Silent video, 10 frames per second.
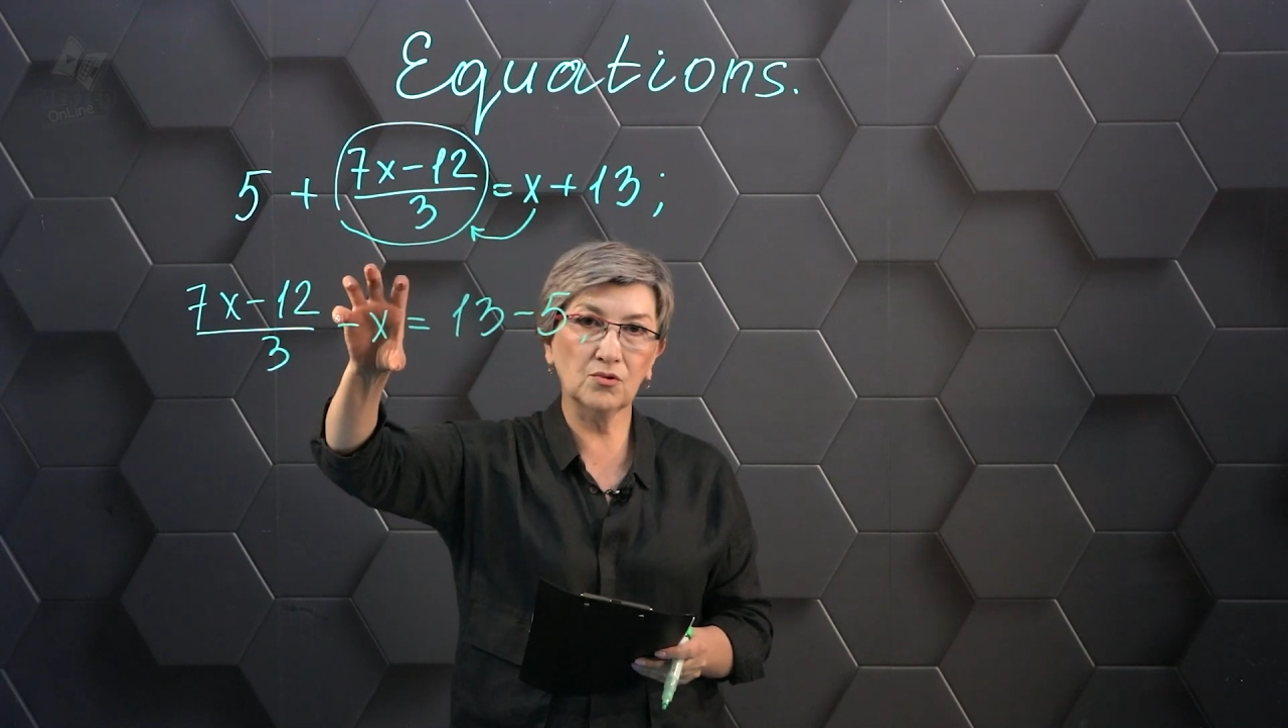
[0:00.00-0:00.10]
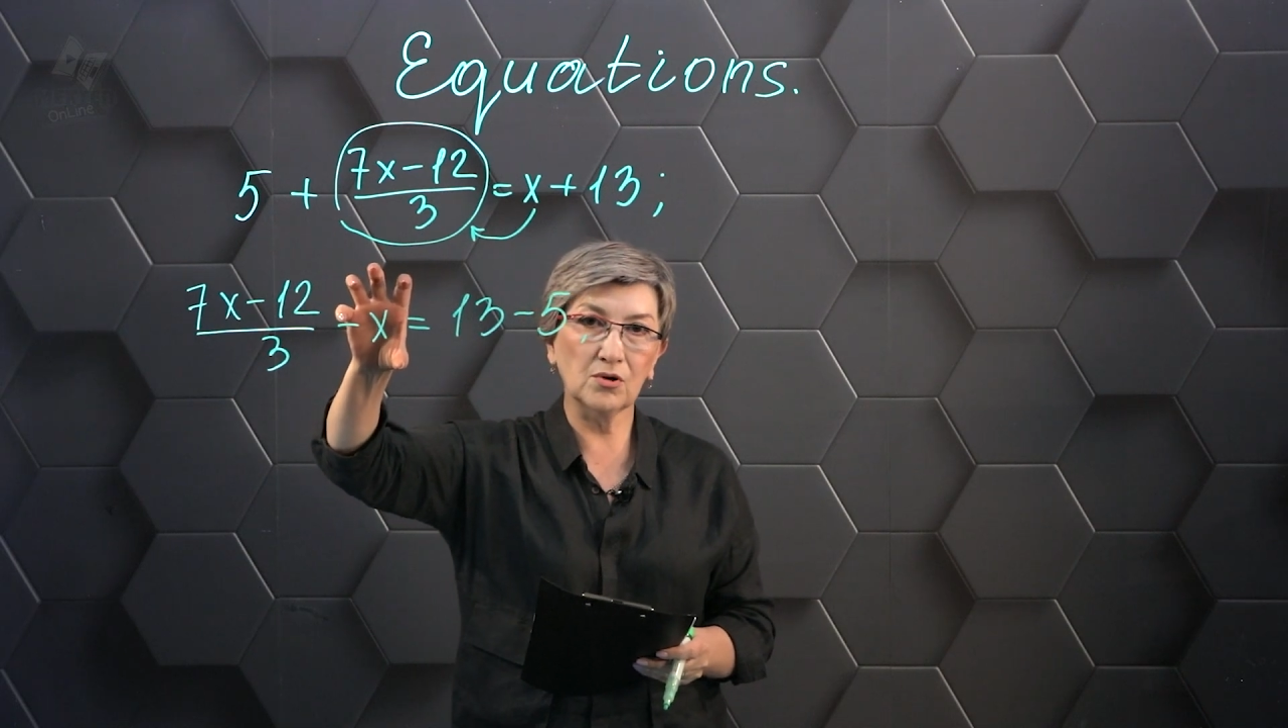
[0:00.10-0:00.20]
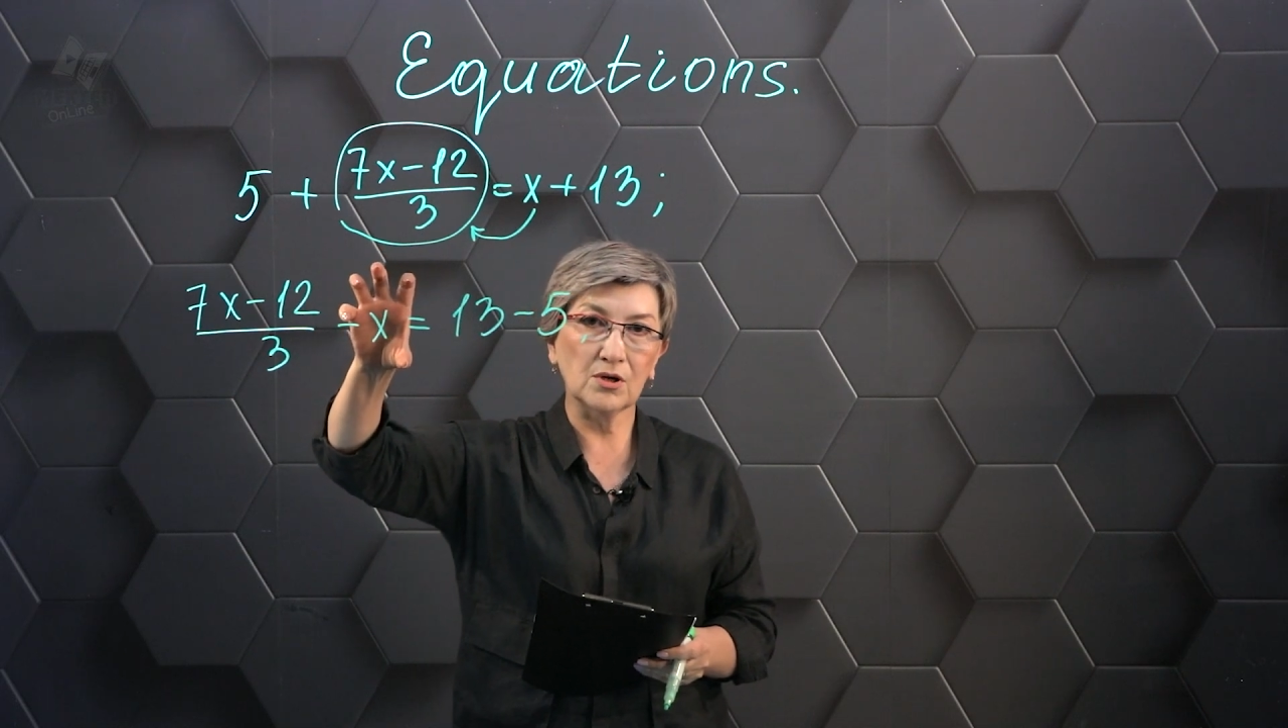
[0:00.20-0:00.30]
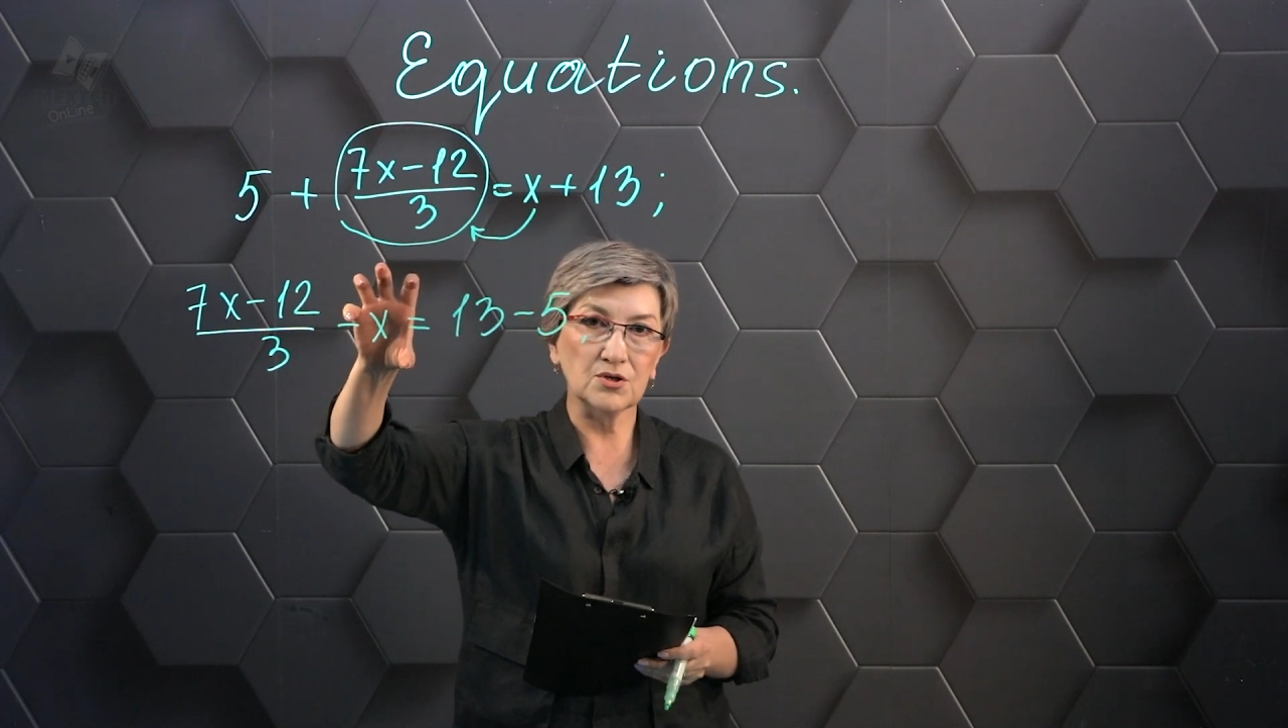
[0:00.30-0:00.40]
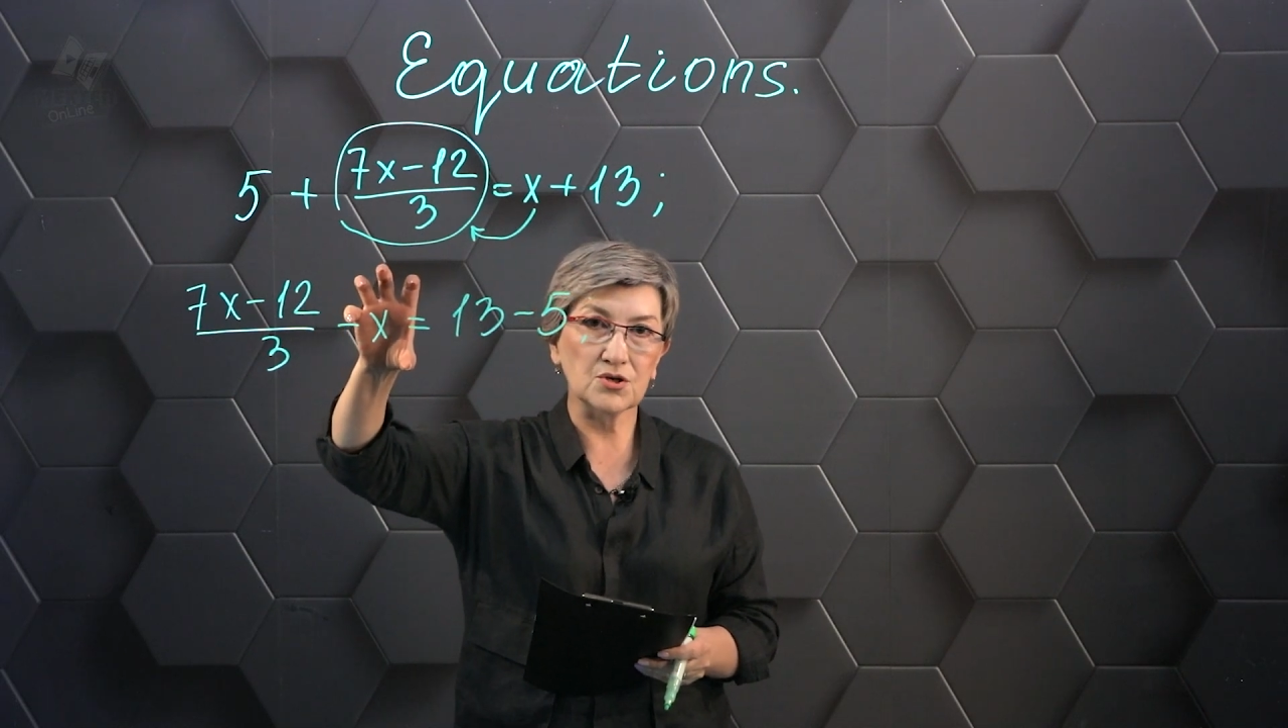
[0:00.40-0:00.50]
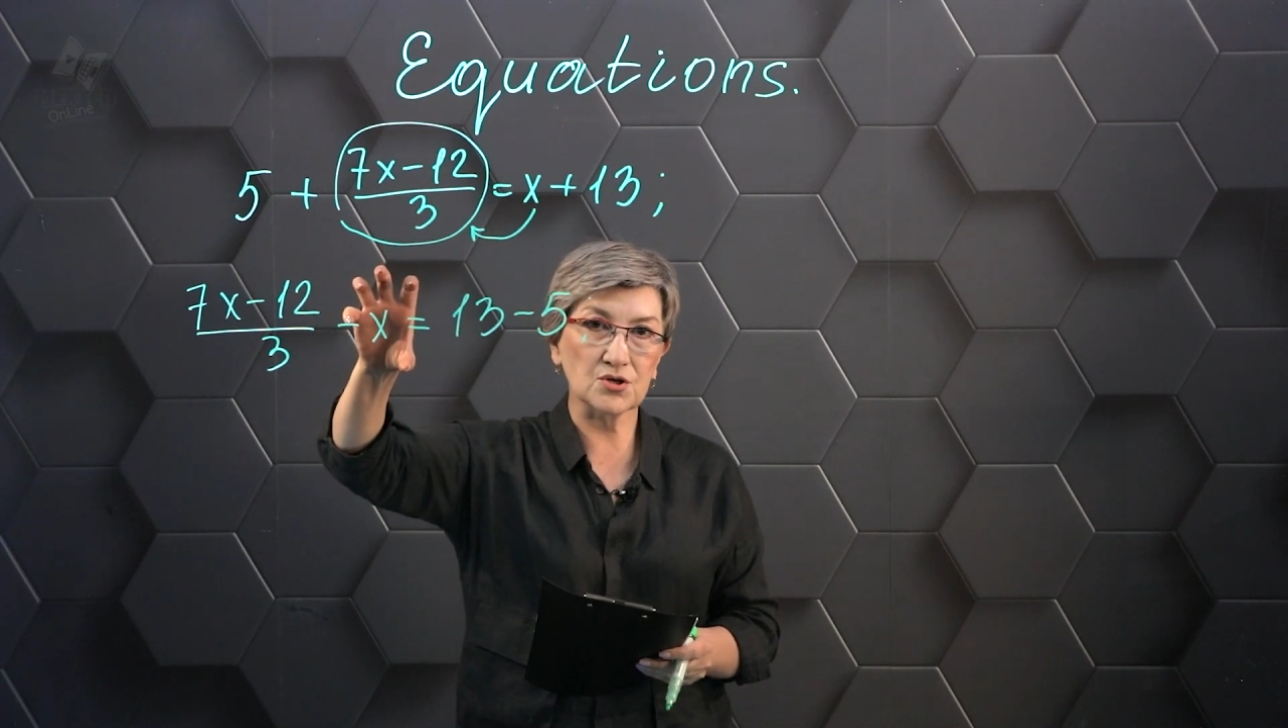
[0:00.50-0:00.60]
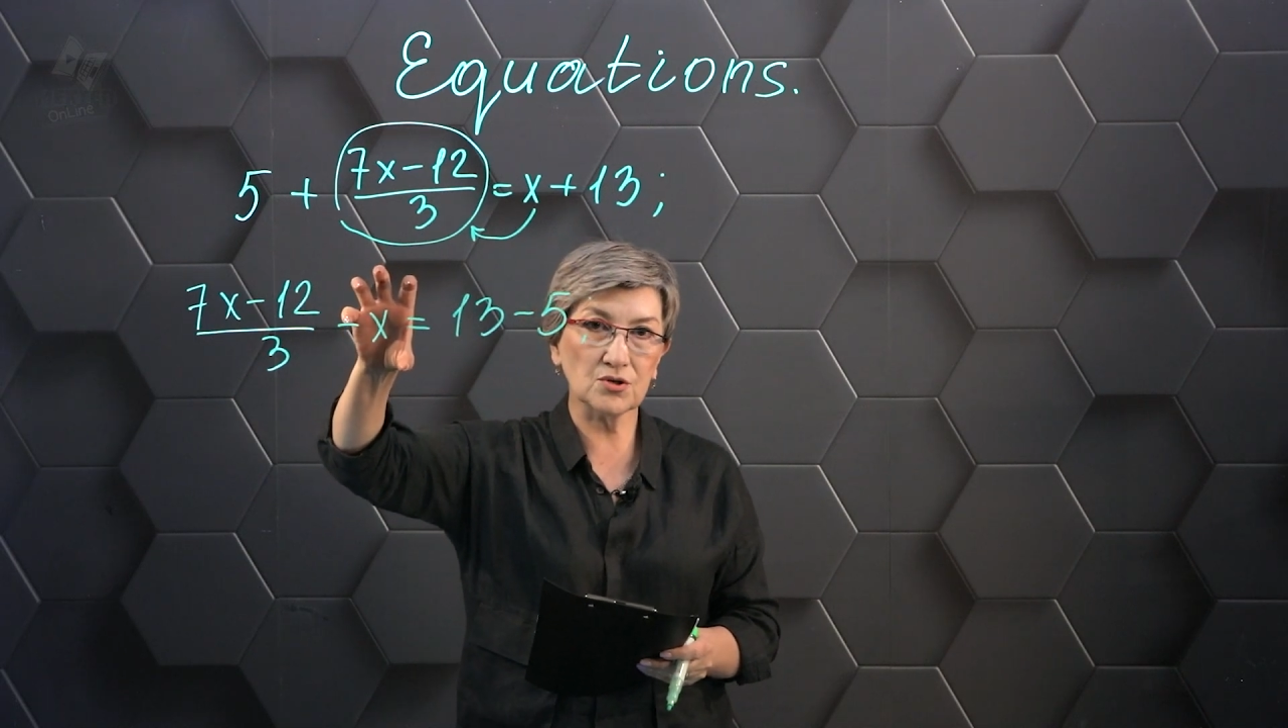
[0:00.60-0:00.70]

we need to